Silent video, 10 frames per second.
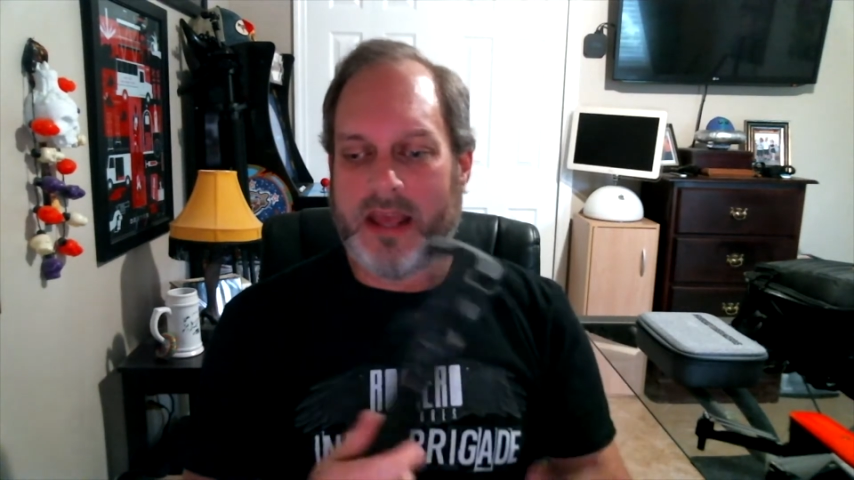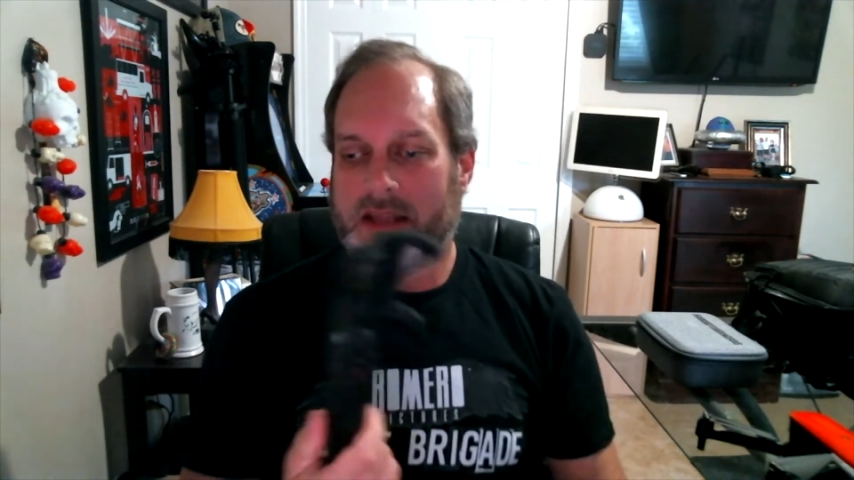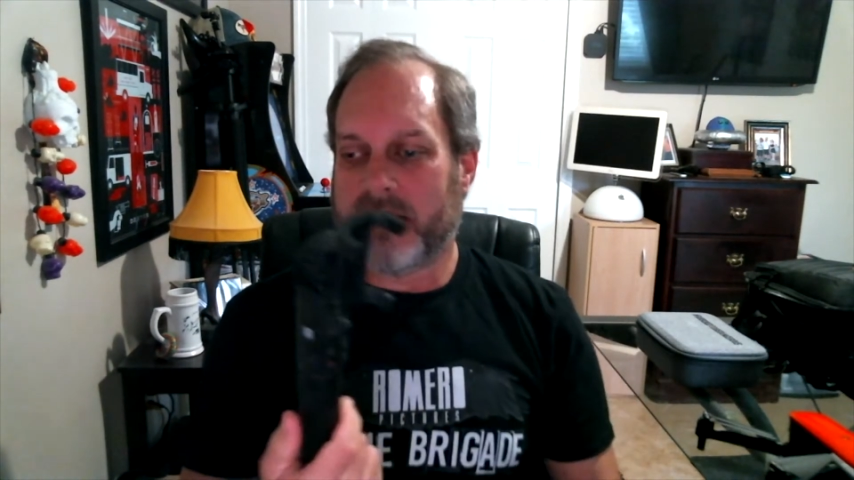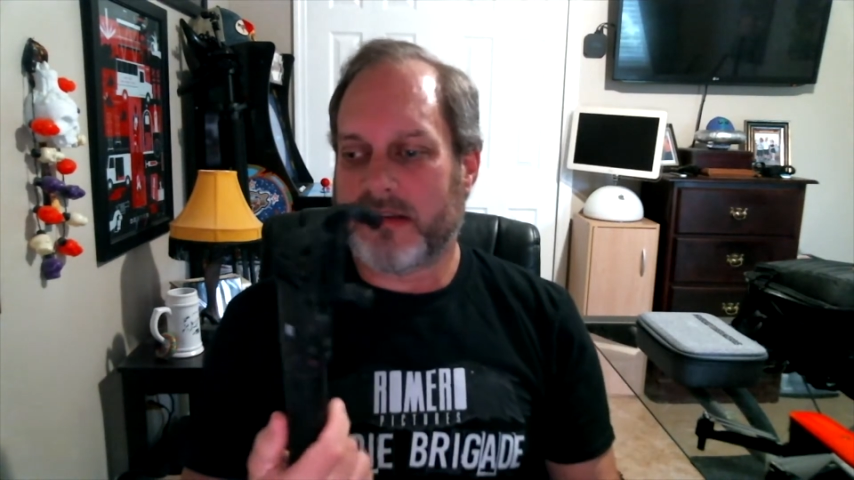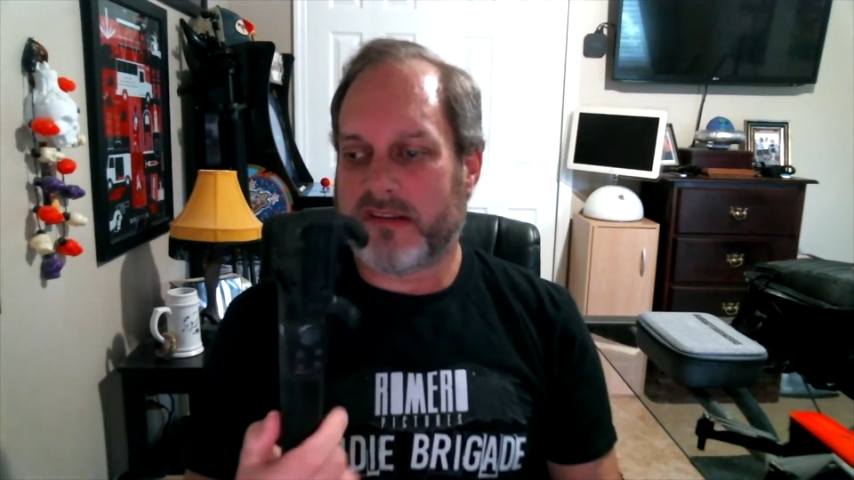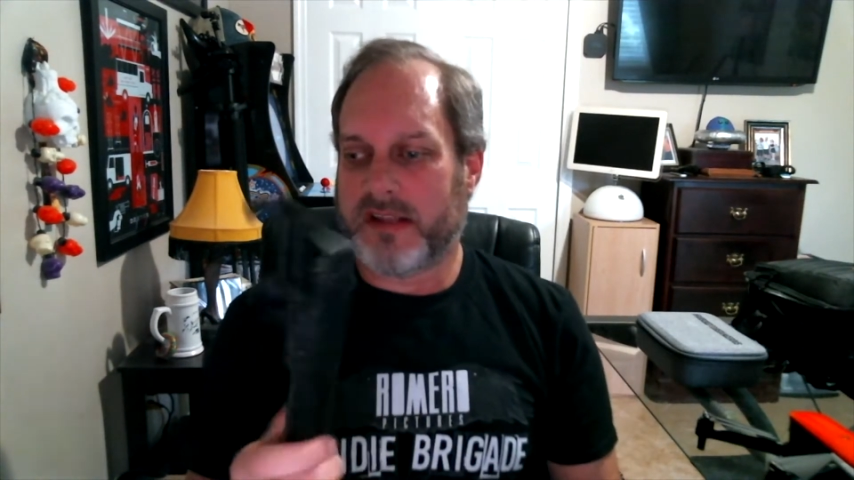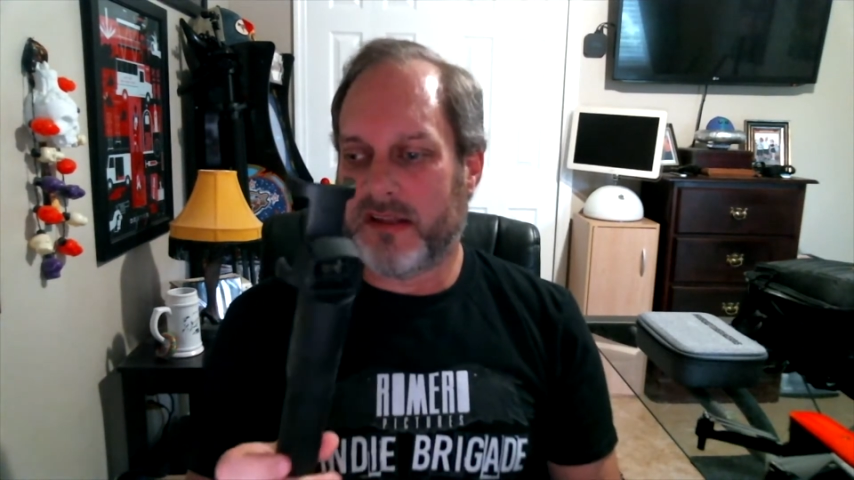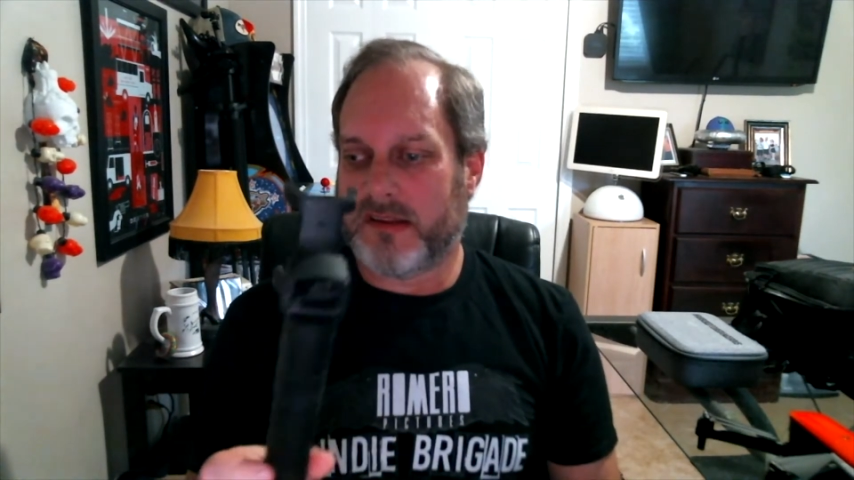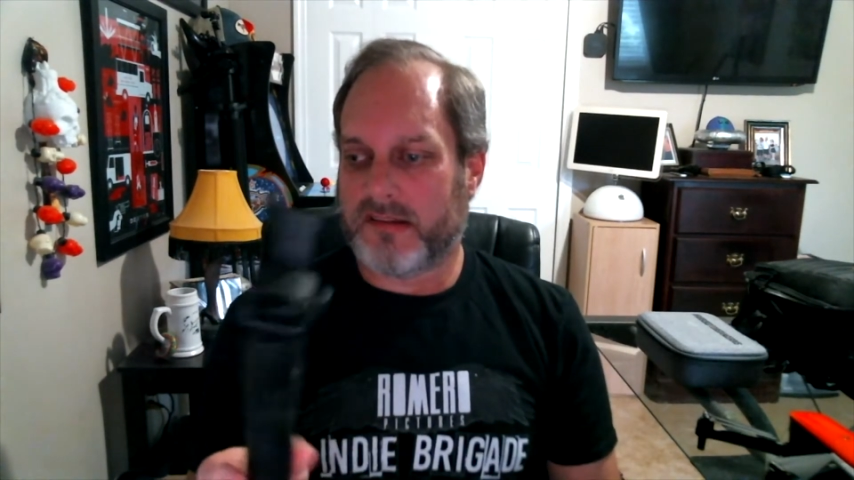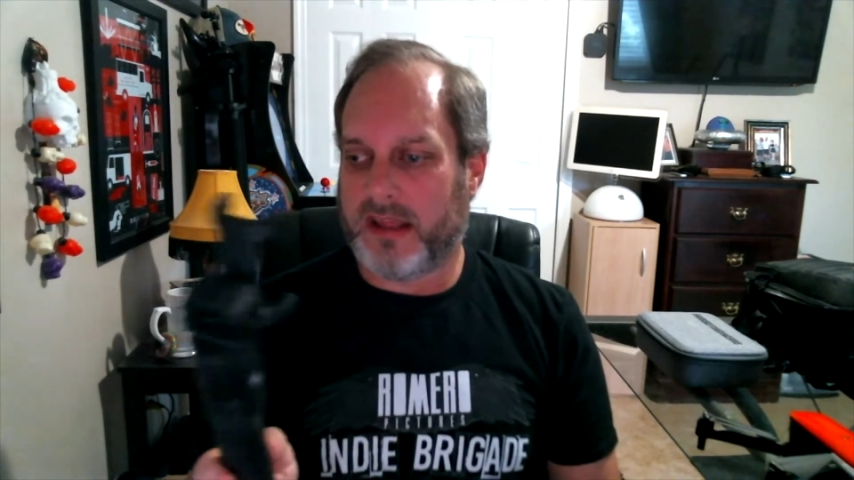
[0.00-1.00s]
This
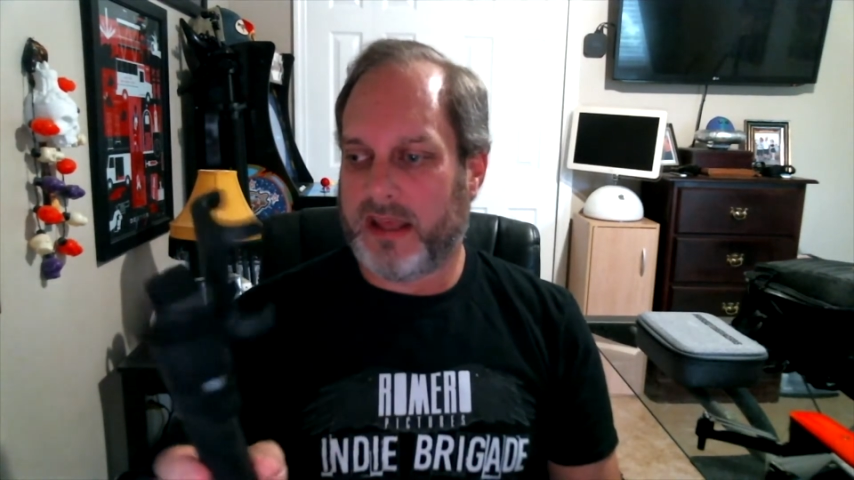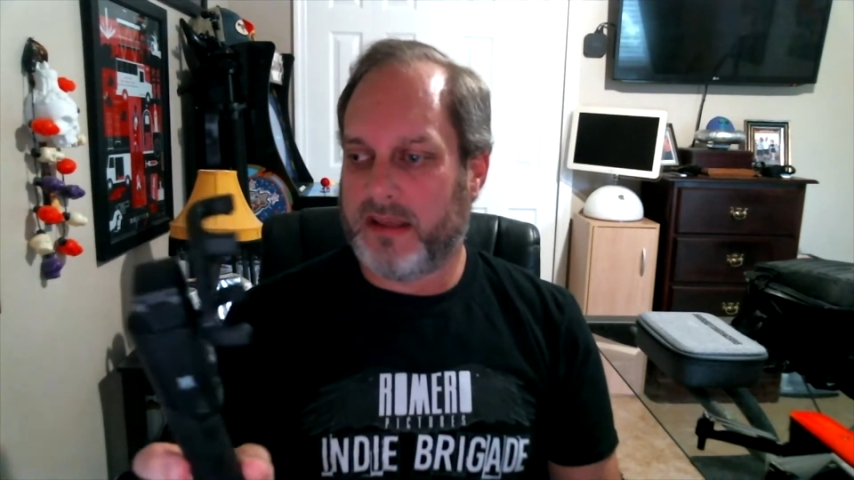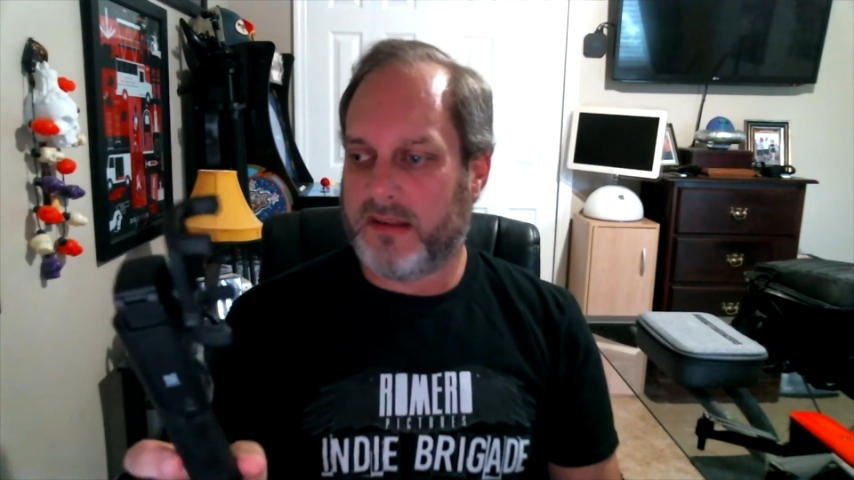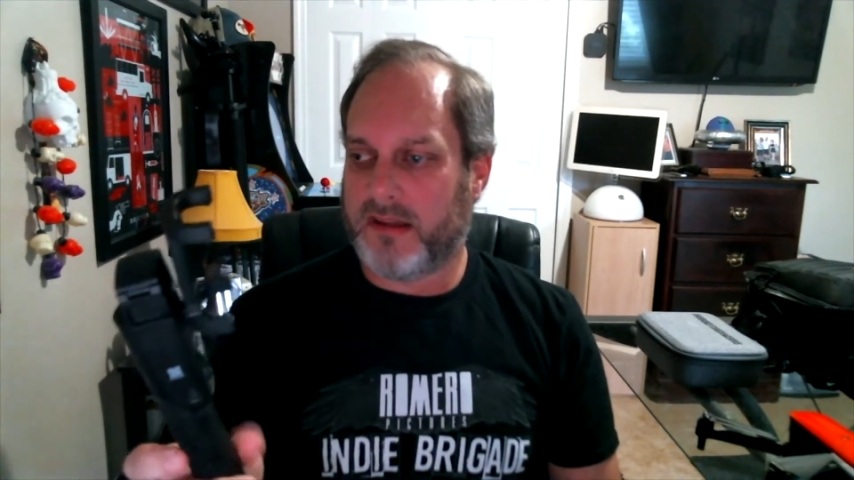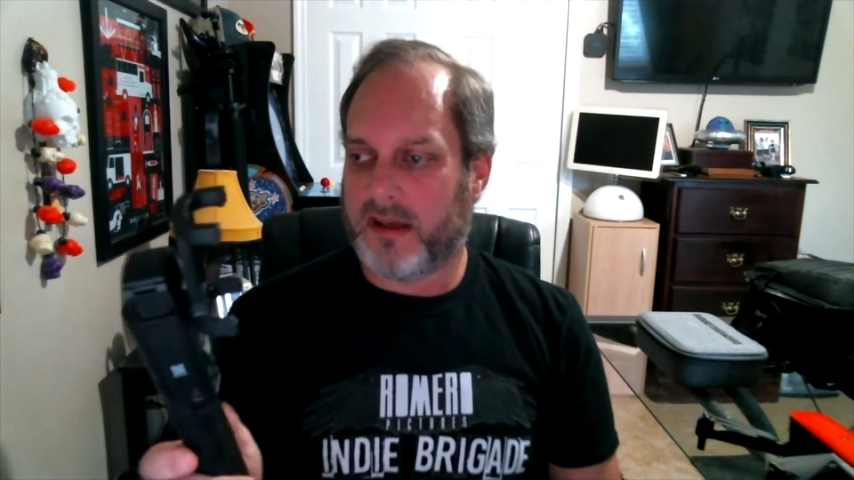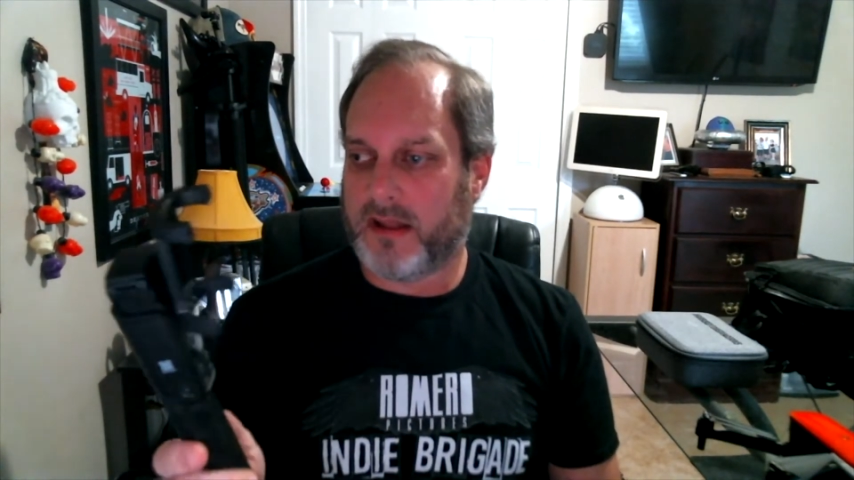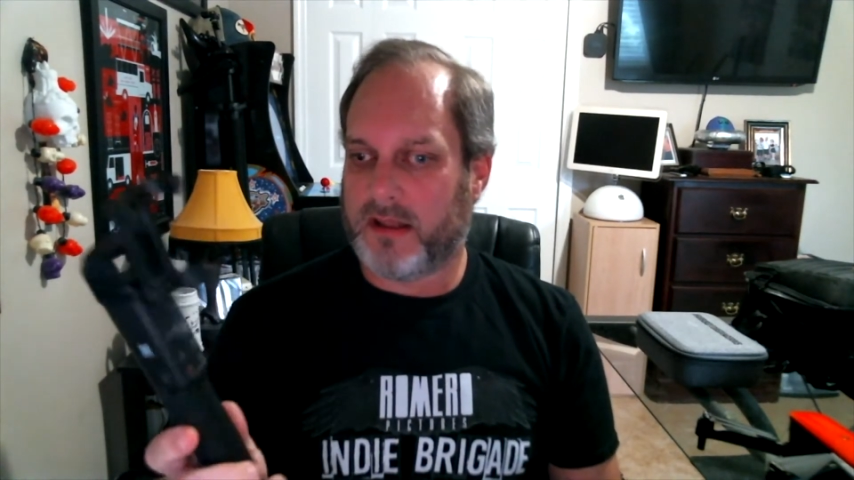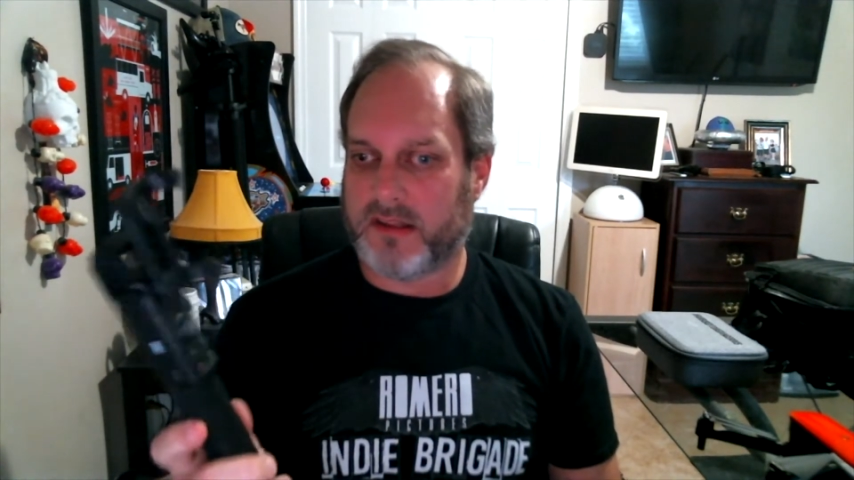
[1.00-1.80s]
is like